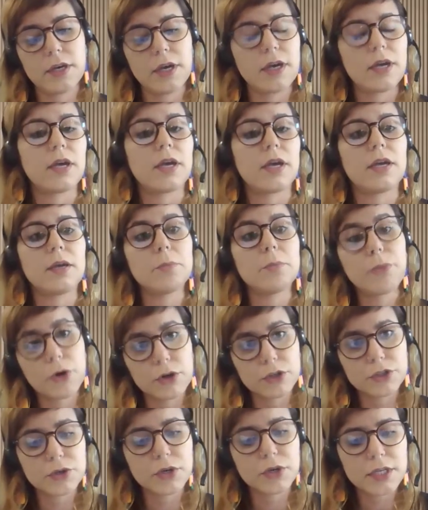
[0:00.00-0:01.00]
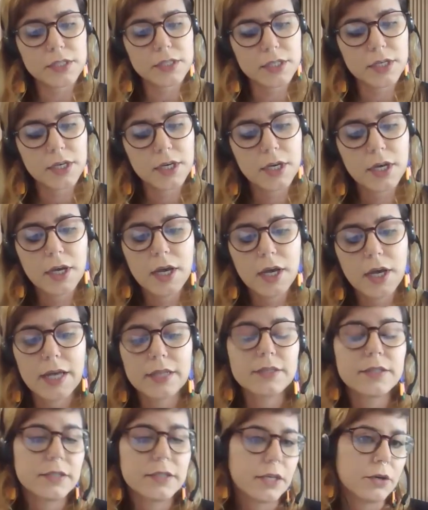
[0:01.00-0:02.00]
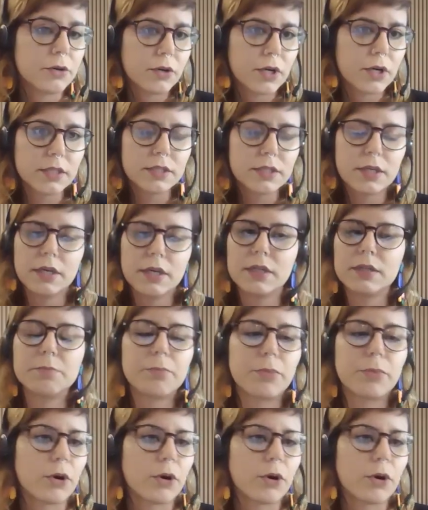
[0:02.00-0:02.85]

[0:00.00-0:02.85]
in Portuguese at Ziggurat, and